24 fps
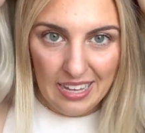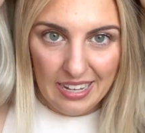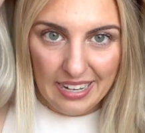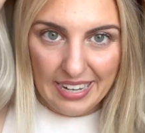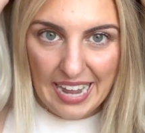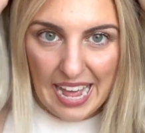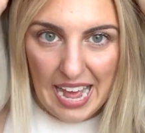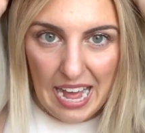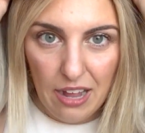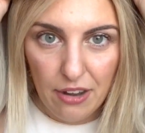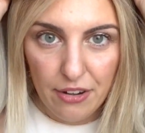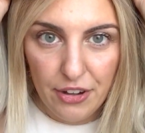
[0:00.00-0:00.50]

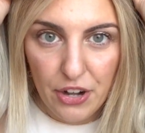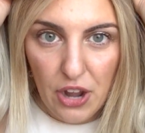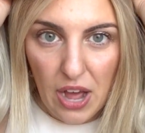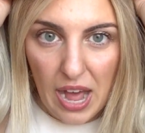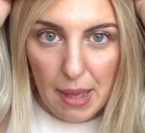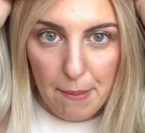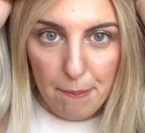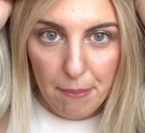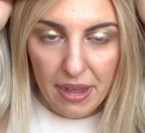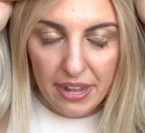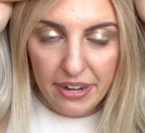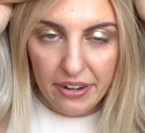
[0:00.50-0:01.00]
Now
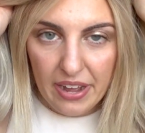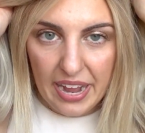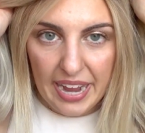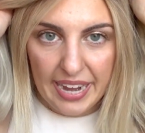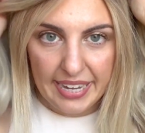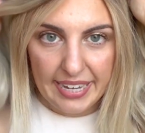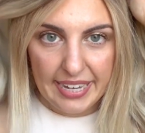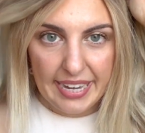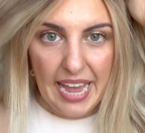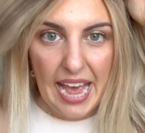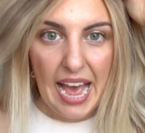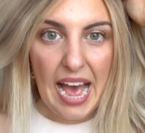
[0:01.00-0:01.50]

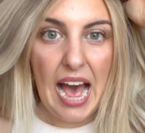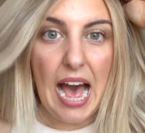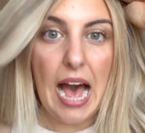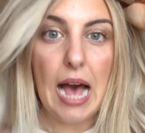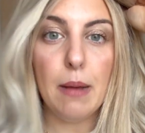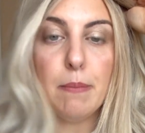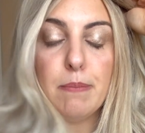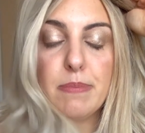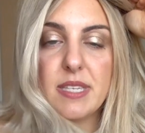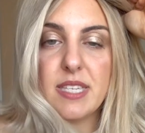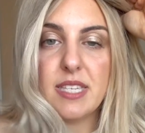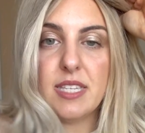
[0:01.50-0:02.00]
9x9
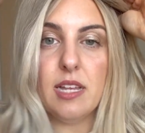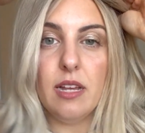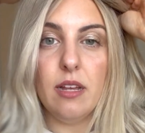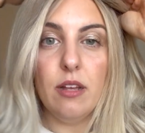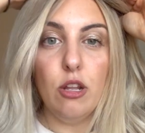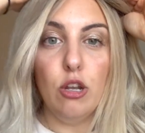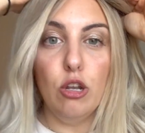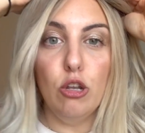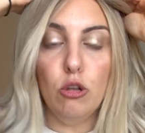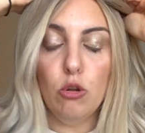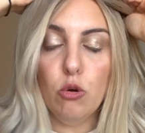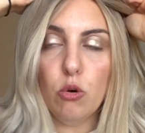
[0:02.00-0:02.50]
caps
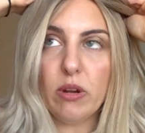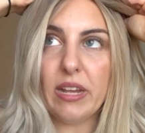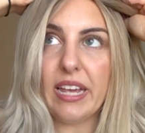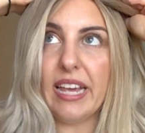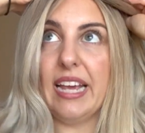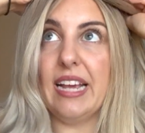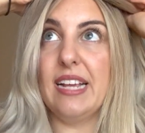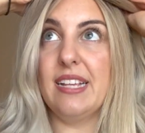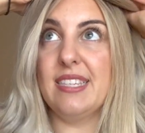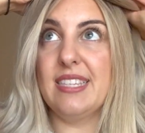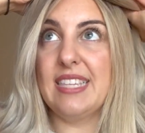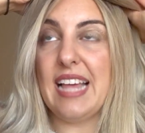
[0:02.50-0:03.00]
look
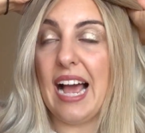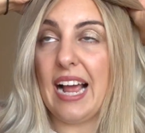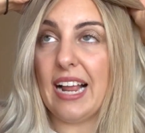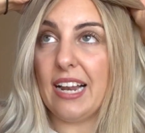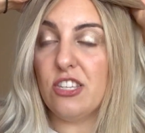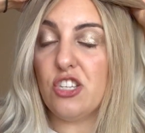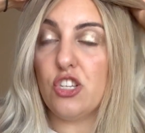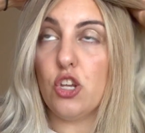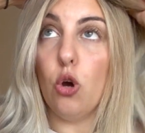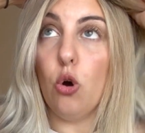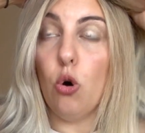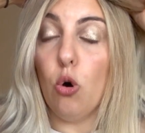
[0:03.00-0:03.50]
exact,
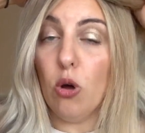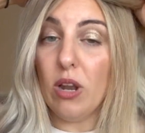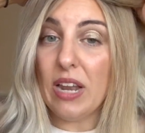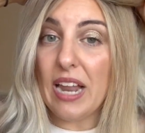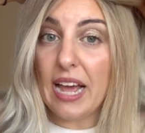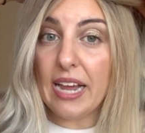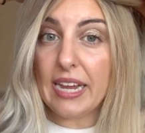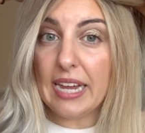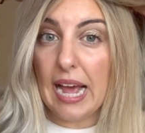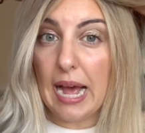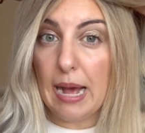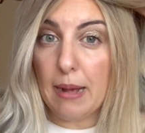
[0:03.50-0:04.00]
so all
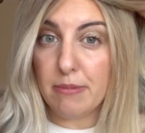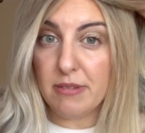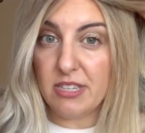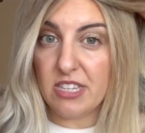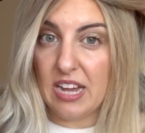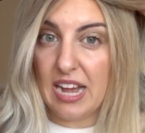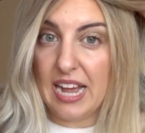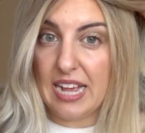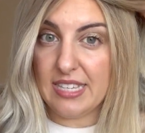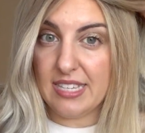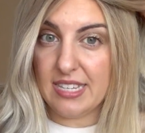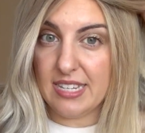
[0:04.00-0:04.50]
our cap
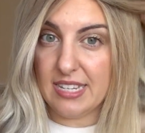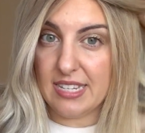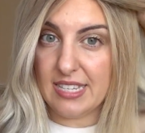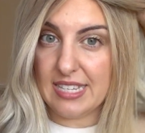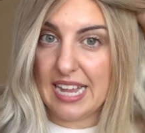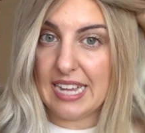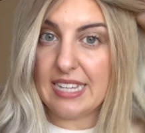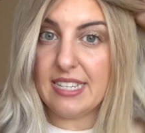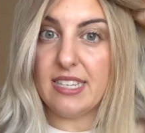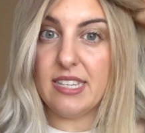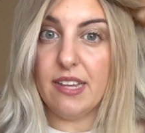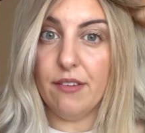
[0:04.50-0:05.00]
sizes
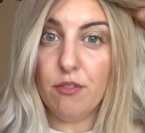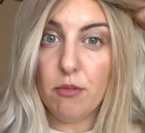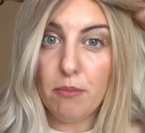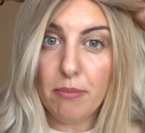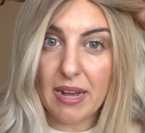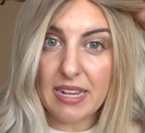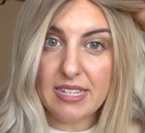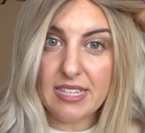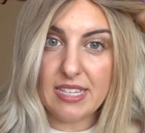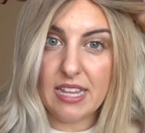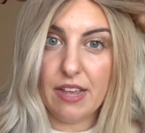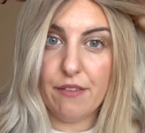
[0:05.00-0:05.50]
like
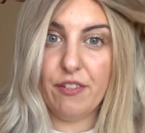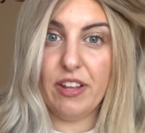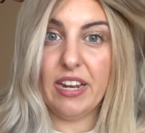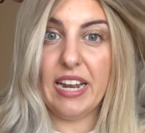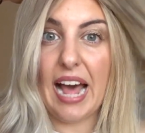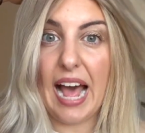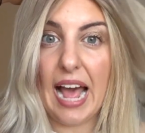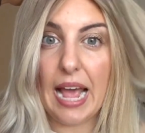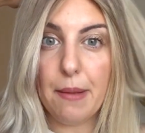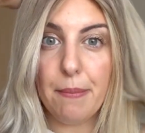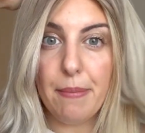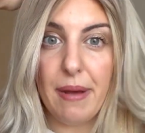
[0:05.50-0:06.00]
7x7,
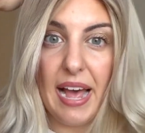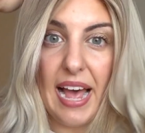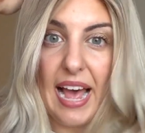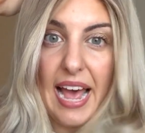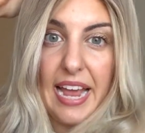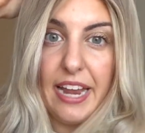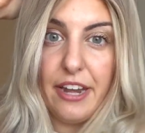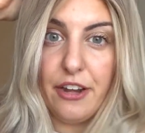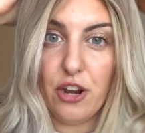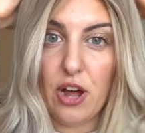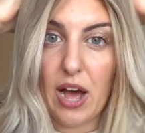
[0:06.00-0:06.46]
8x8,